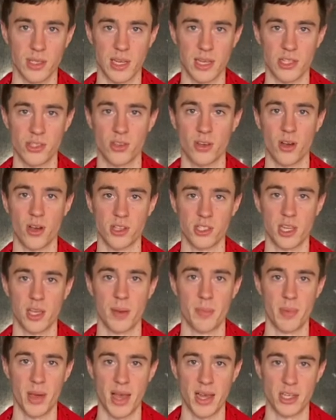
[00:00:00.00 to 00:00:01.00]
that is causing a
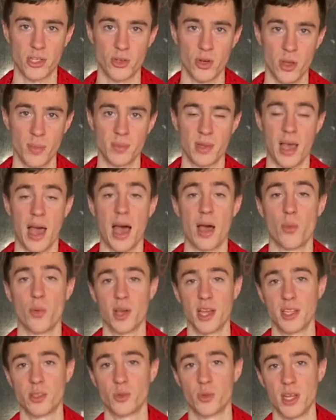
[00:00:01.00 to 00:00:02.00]
bad trip. I will
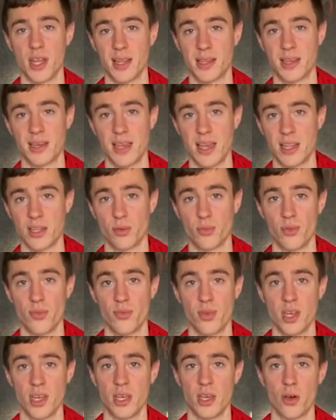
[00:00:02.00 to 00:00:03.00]
get to that at the end of the
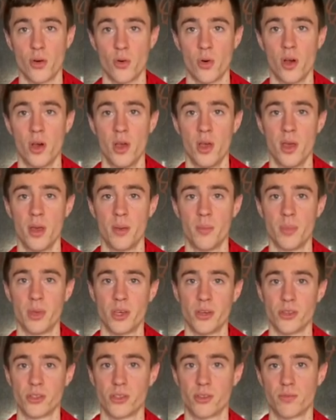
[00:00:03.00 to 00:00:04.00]
video
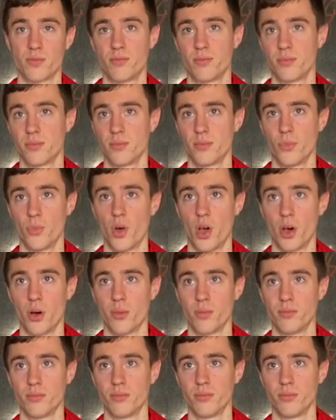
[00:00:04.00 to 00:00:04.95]
because, well,